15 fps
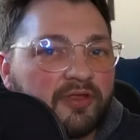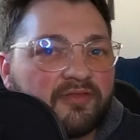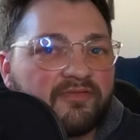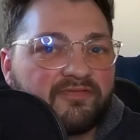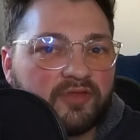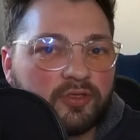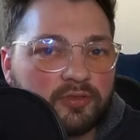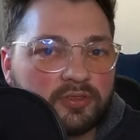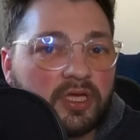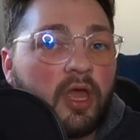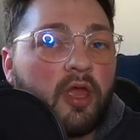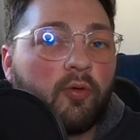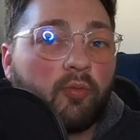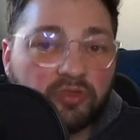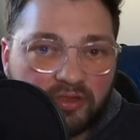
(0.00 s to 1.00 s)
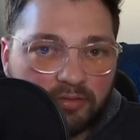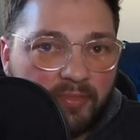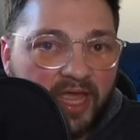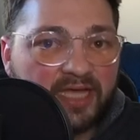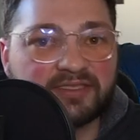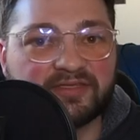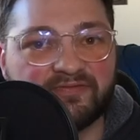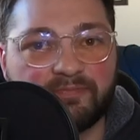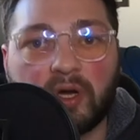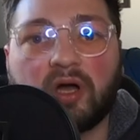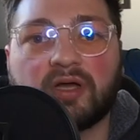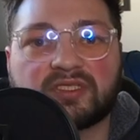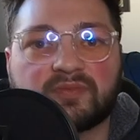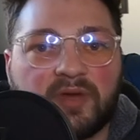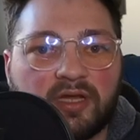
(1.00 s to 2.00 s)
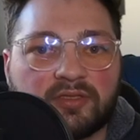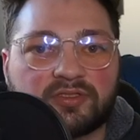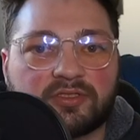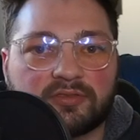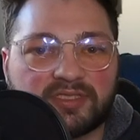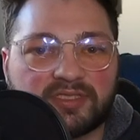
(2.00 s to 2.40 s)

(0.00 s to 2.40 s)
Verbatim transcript: the field with their massive boss monsters